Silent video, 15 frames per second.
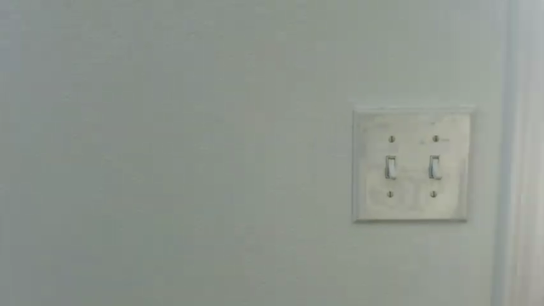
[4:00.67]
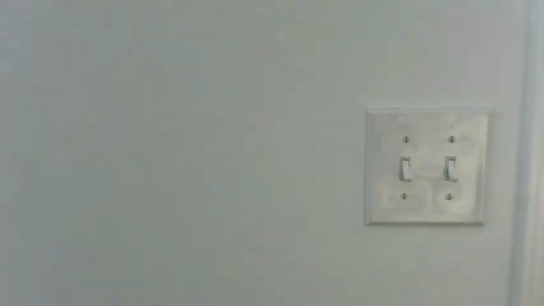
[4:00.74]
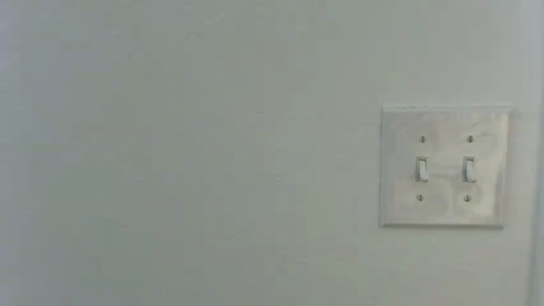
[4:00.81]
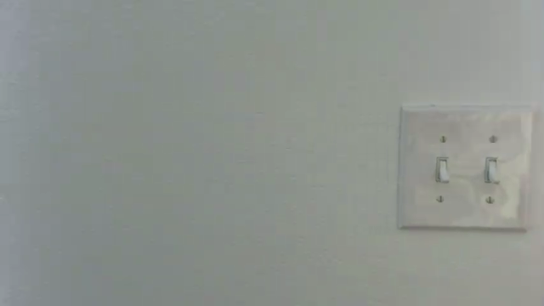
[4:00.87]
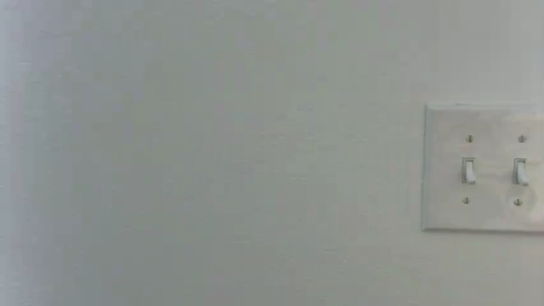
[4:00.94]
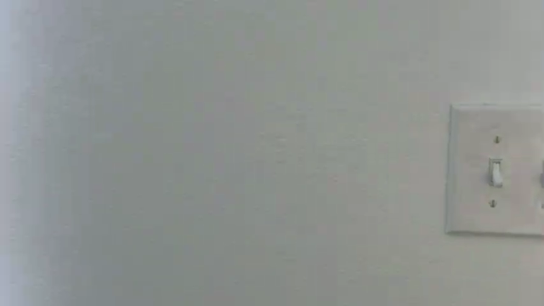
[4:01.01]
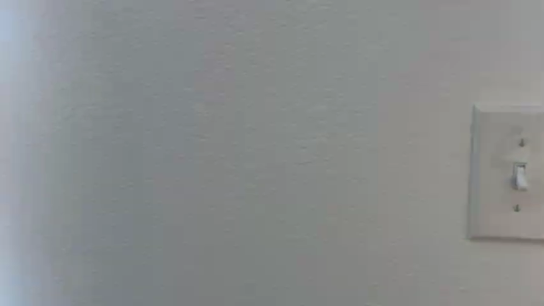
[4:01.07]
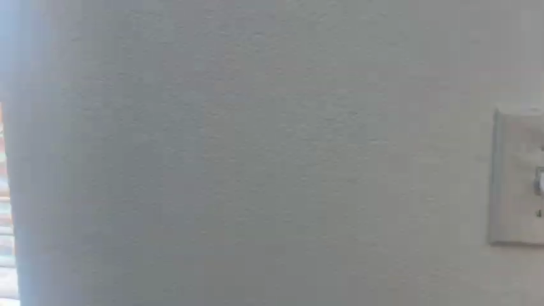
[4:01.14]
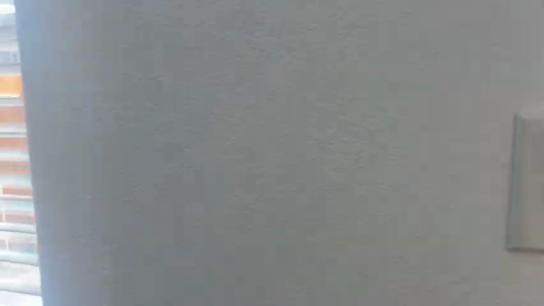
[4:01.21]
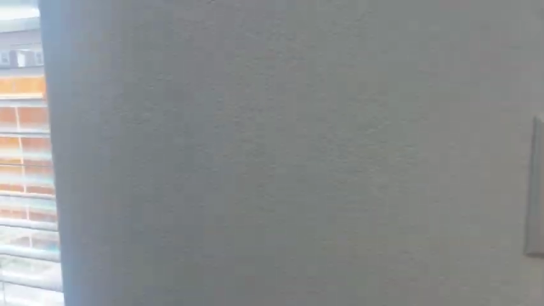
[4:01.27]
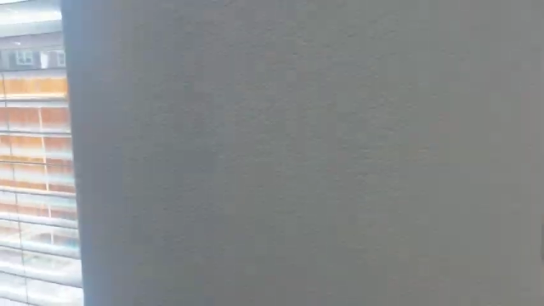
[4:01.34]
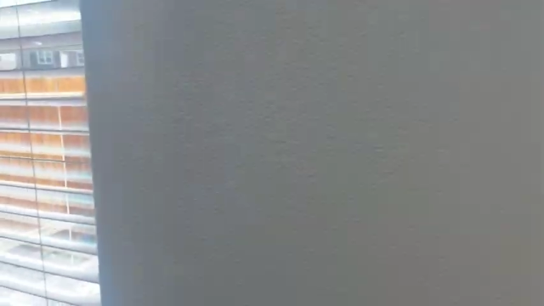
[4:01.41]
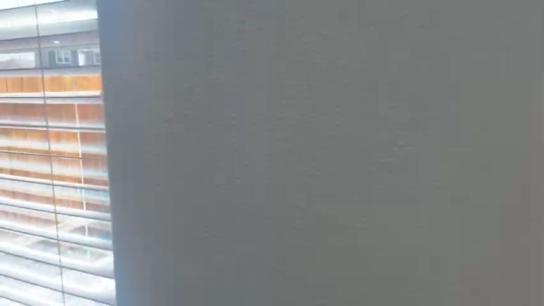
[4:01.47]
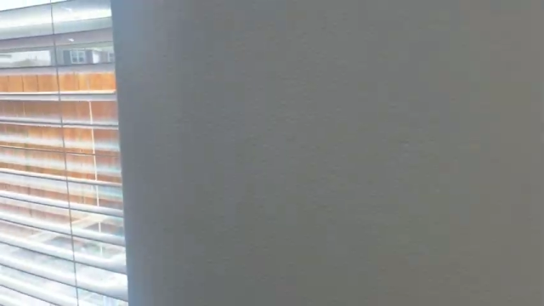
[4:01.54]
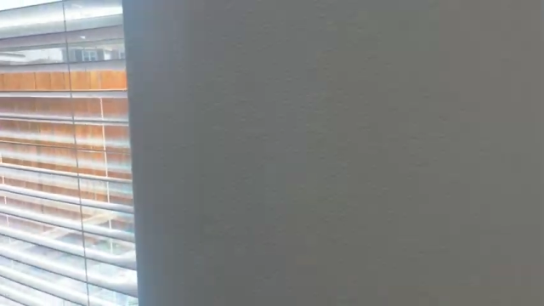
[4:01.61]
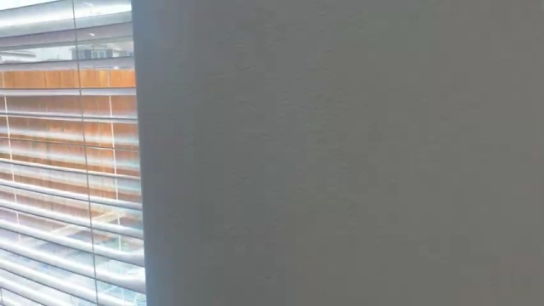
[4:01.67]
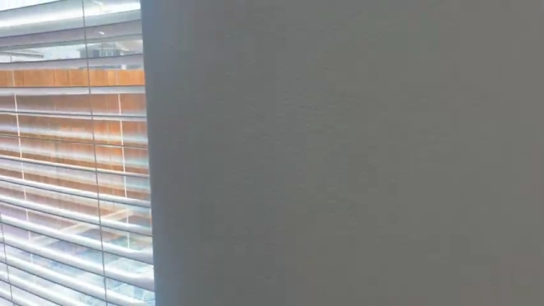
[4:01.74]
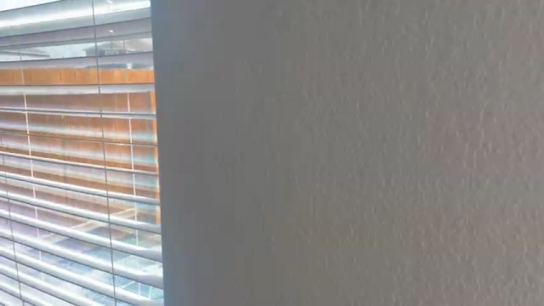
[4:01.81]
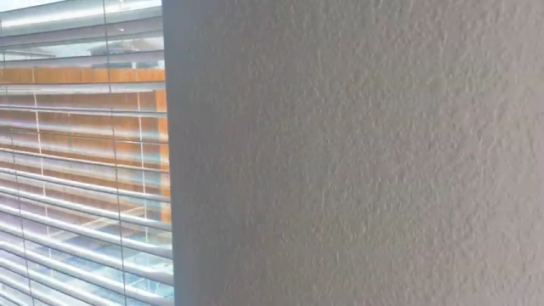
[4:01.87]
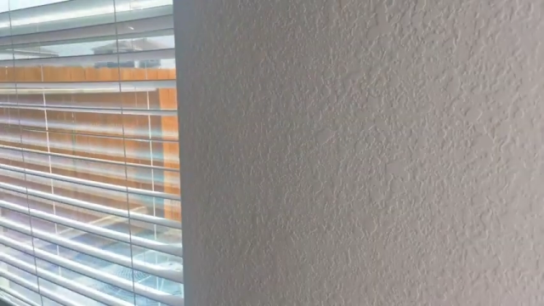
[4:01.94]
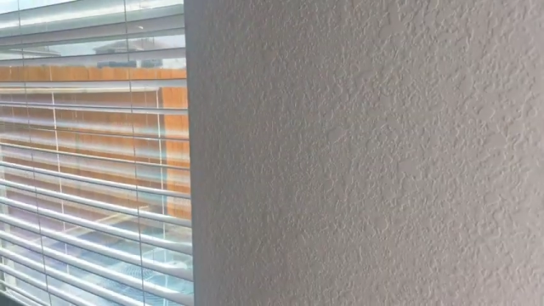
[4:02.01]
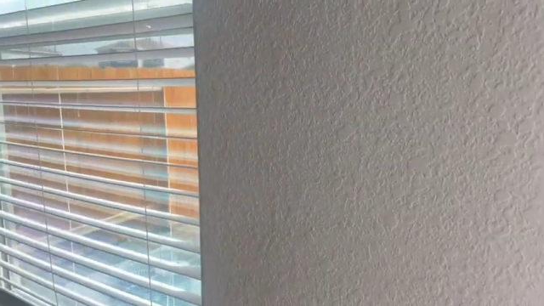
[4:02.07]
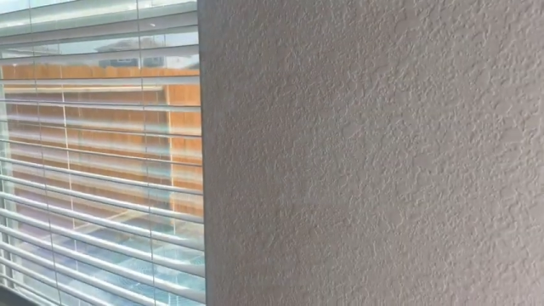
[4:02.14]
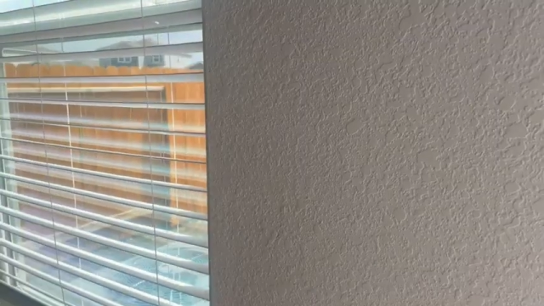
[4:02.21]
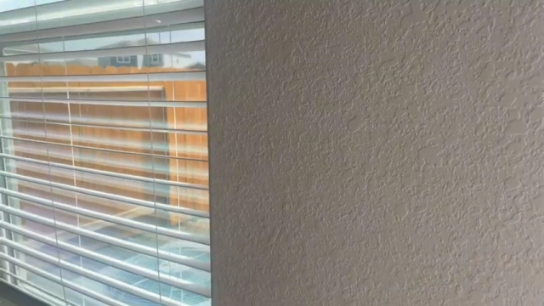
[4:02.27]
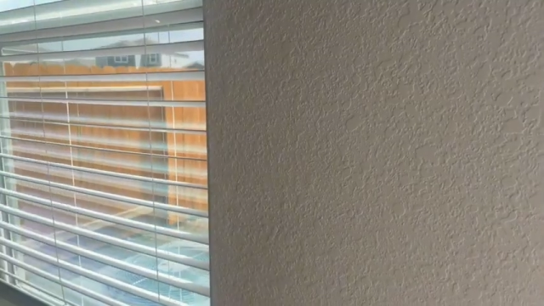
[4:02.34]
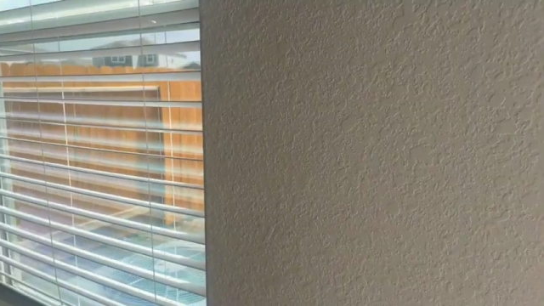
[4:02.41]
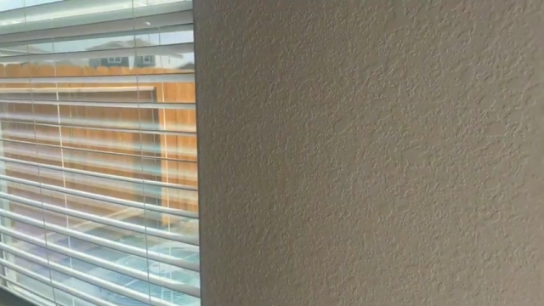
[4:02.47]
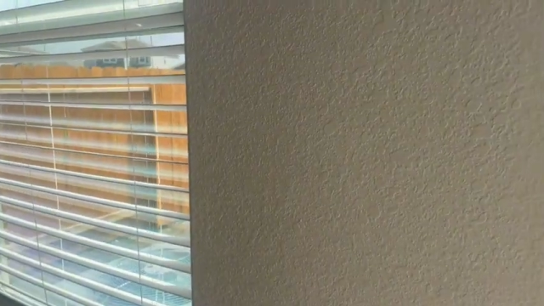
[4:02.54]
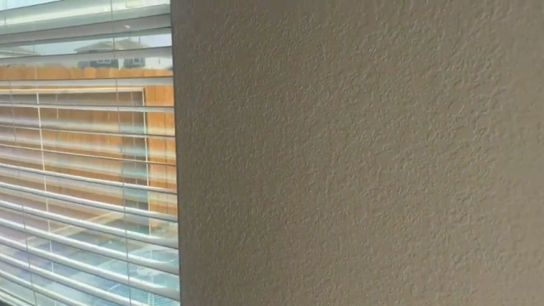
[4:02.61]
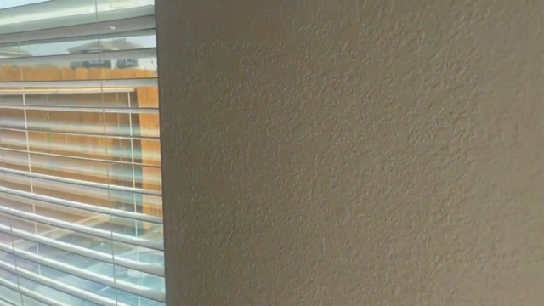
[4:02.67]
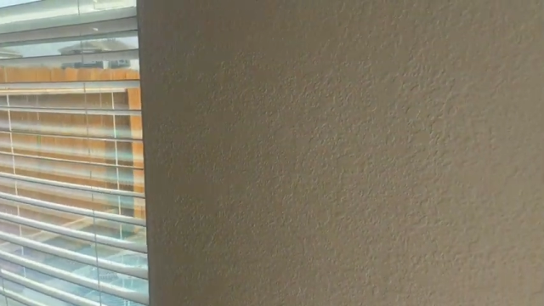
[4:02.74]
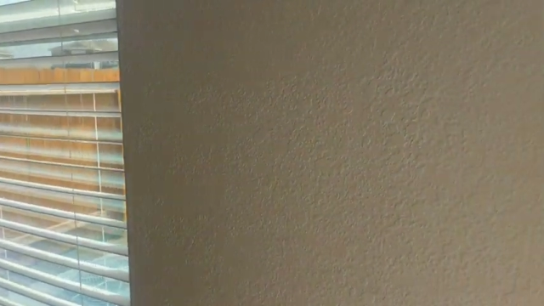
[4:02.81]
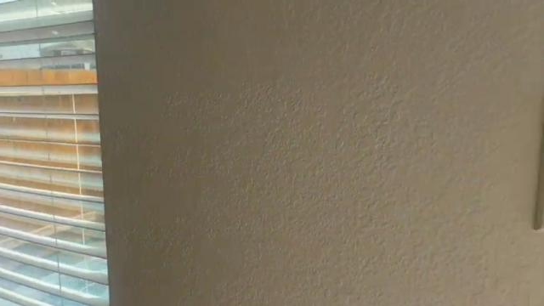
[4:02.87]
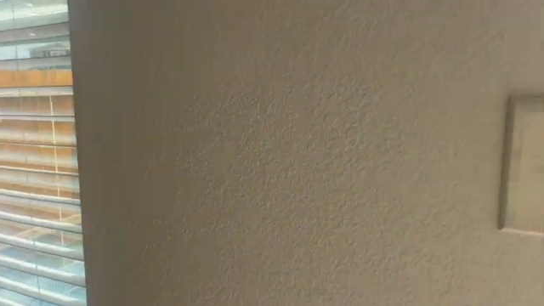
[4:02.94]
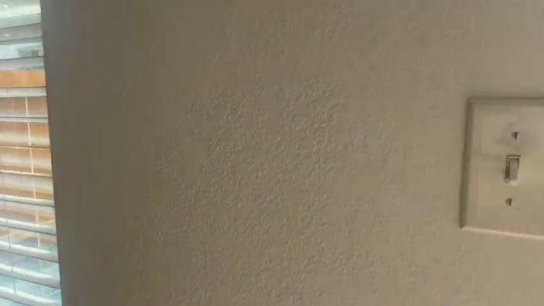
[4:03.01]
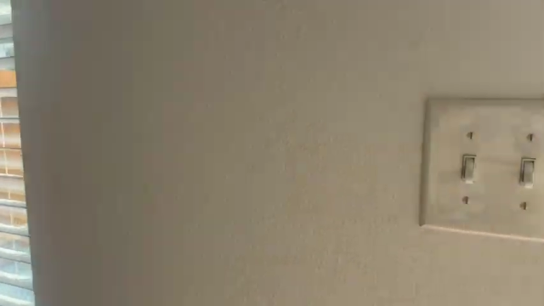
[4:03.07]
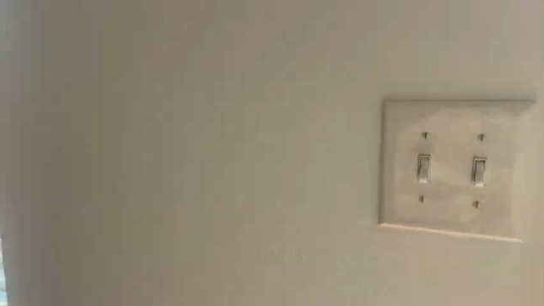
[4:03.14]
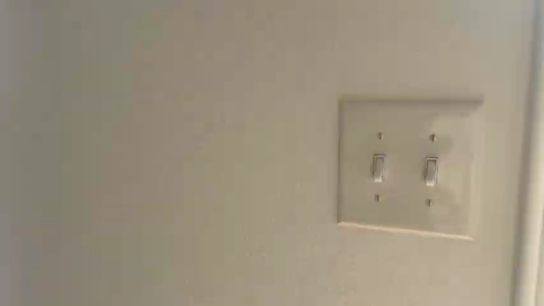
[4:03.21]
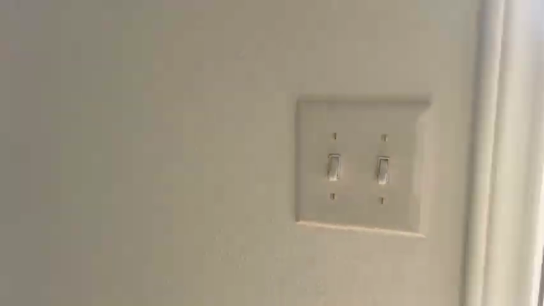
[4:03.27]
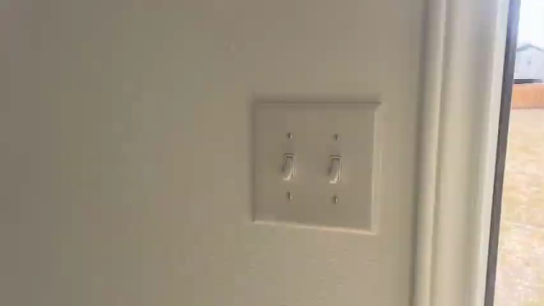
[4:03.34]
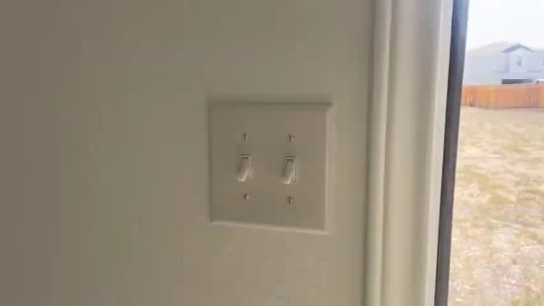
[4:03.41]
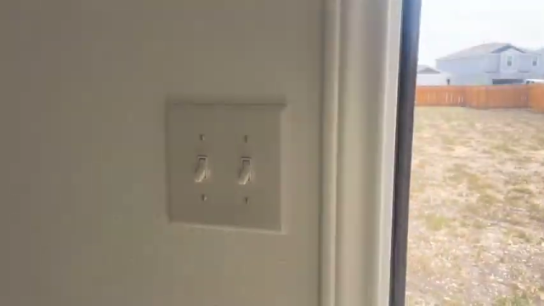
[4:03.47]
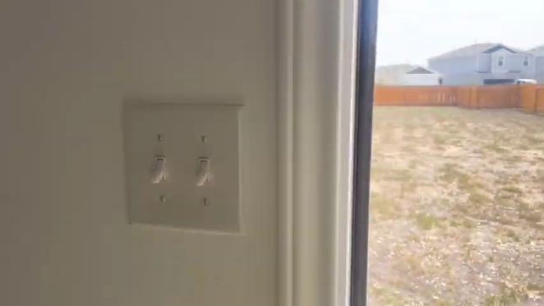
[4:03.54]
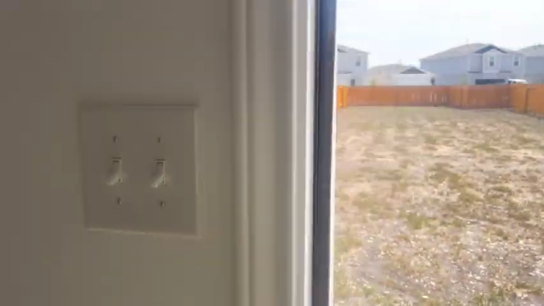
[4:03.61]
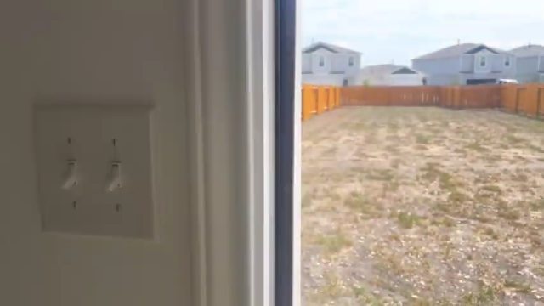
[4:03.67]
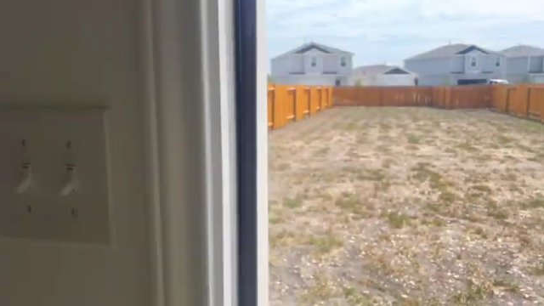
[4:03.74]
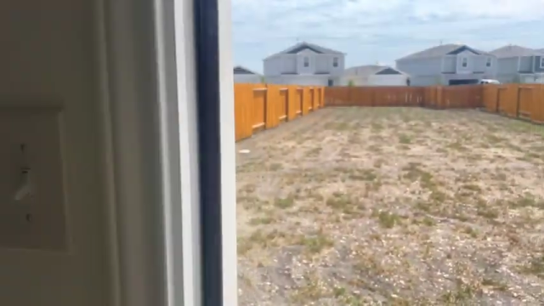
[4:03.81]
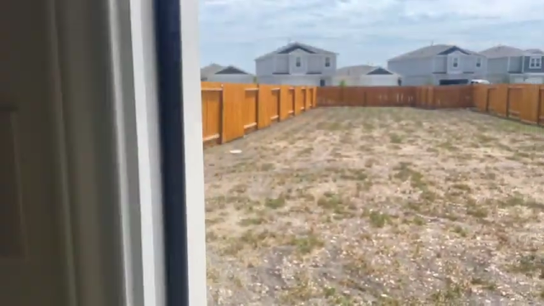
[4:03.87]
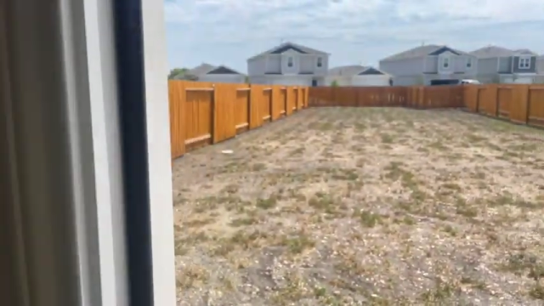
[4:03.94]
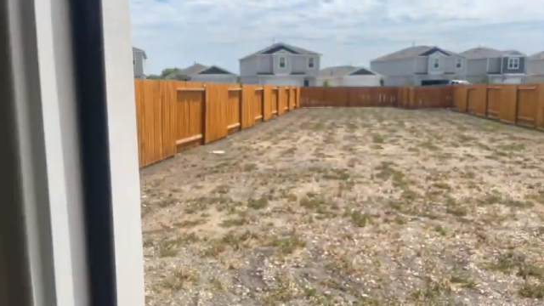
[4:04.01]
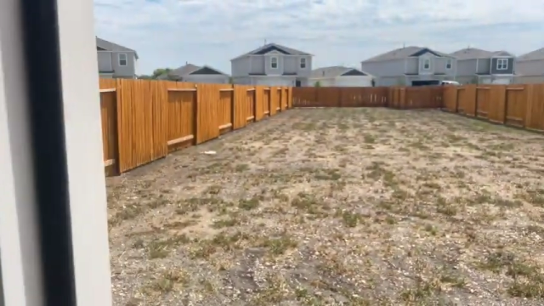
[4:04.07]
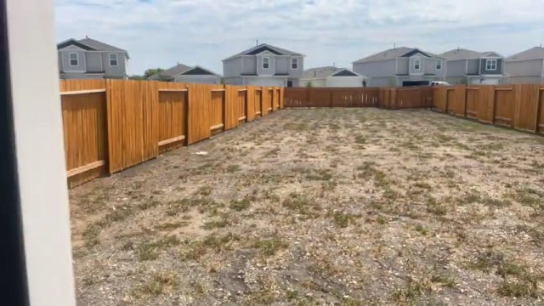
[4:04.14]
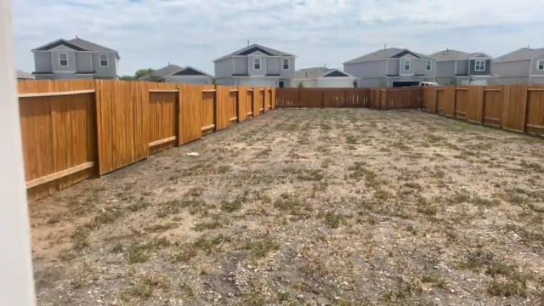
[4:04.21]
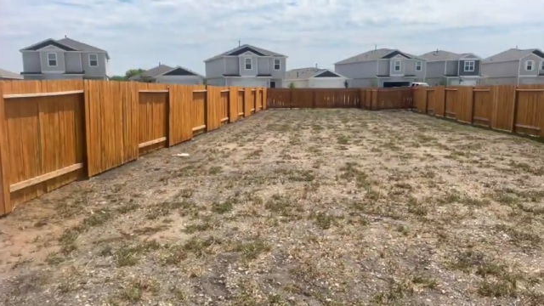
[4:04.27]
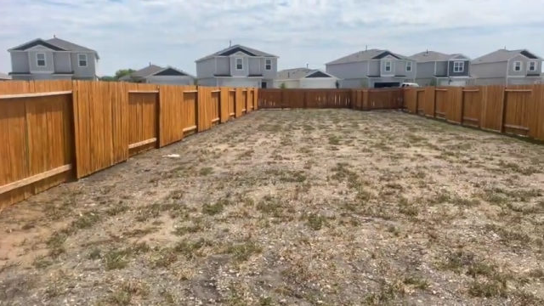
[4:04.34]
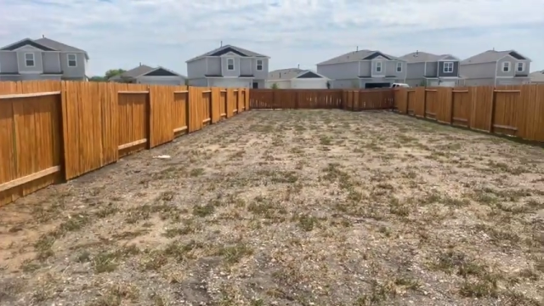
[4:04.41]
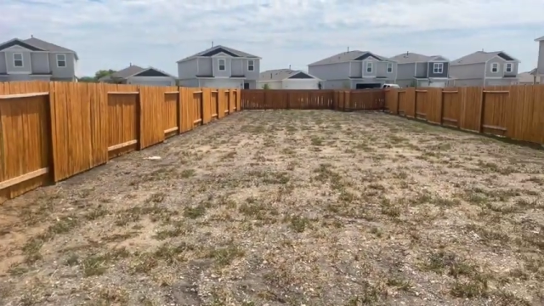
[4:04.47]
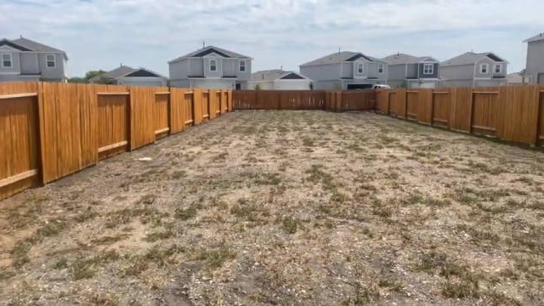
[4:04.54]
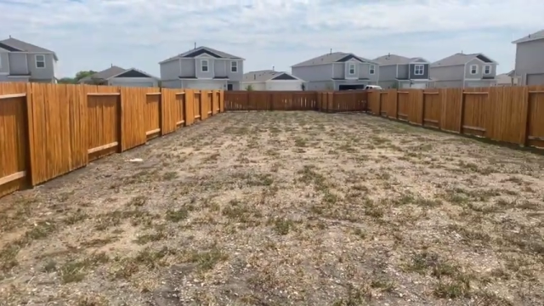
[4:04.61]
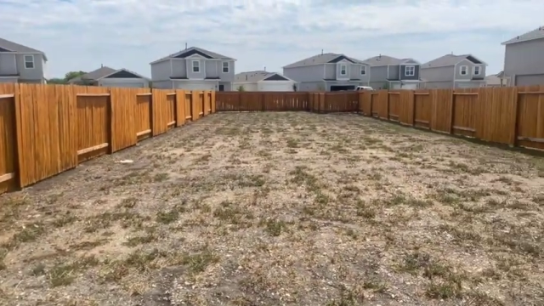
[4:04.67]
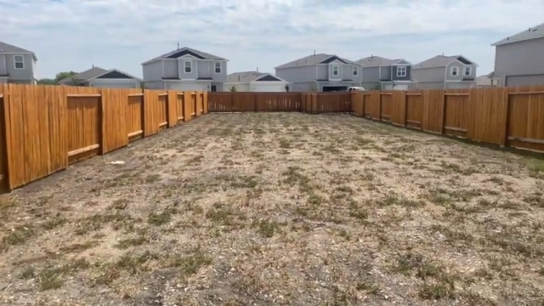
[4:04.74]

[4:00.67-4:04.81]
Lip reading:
No face is visible, so there are no lips to read.